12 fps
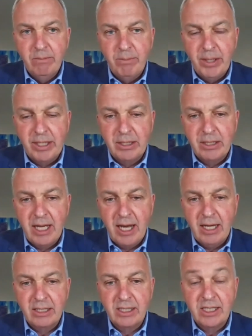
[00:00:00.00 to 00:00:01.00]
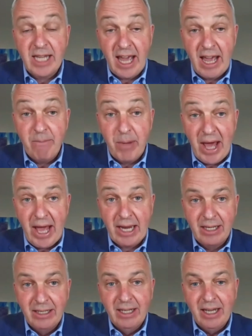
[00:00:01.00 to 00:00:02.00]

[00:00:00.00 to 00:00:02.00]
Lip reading: but stand back,